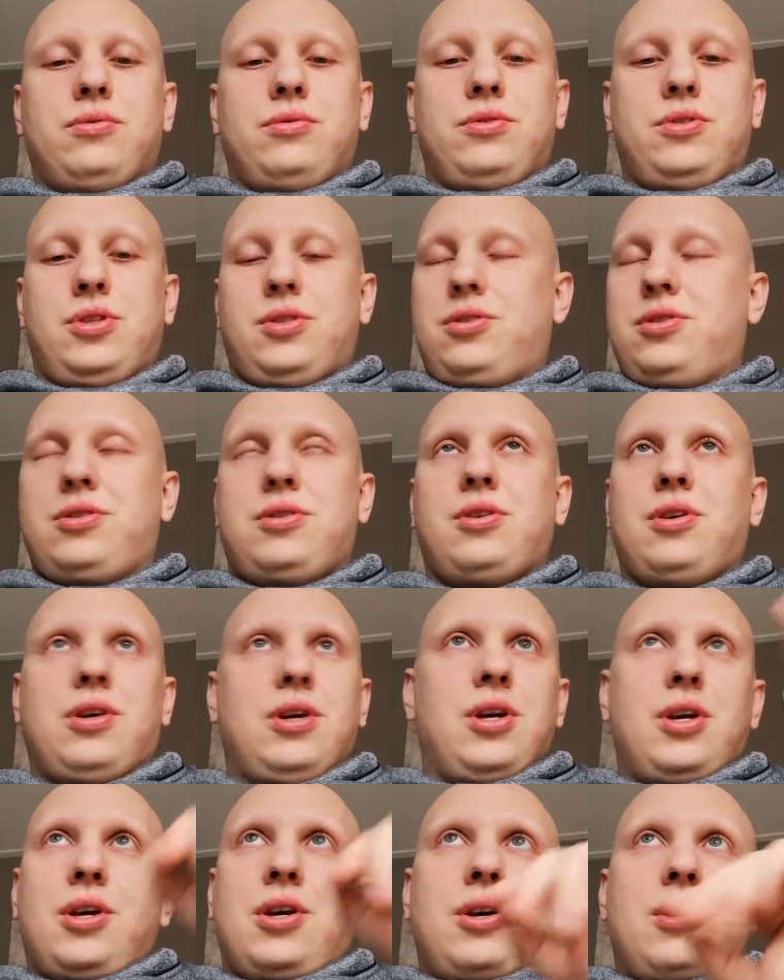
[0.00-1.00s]
Just
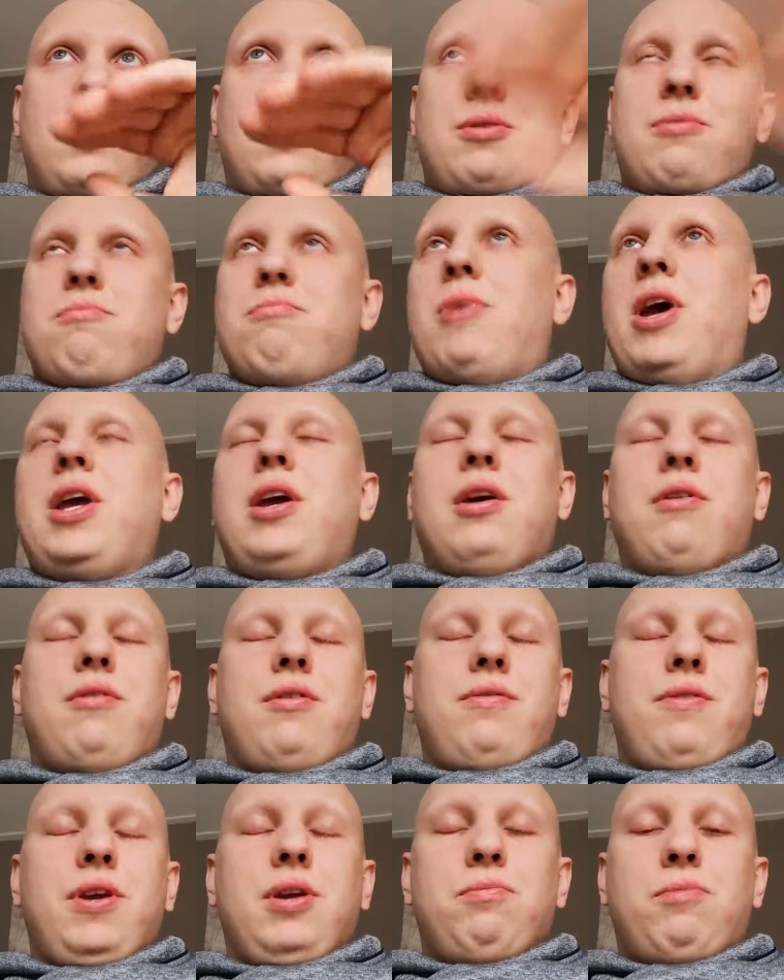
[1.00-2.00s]
make
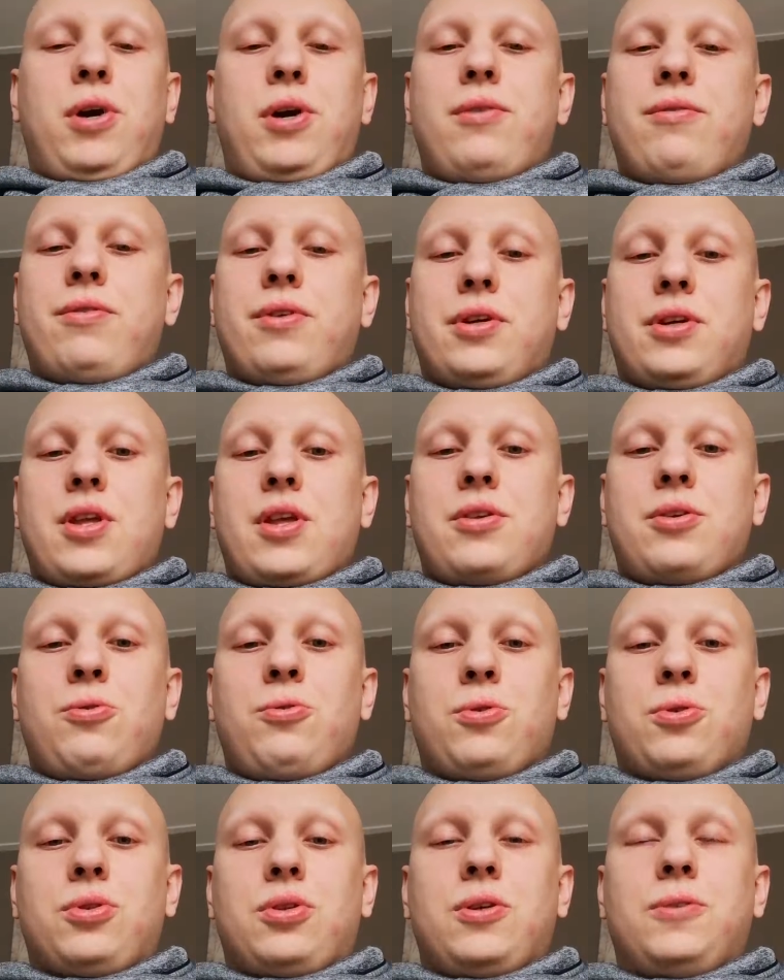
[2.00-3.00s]
everything perfect and
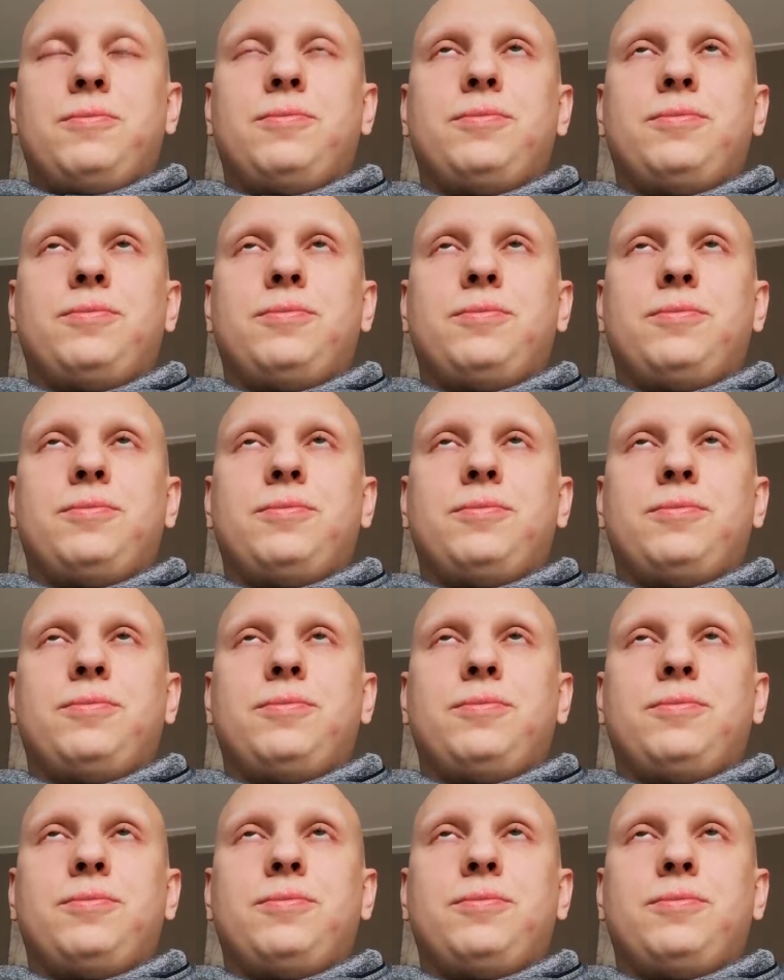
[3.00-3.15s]
good.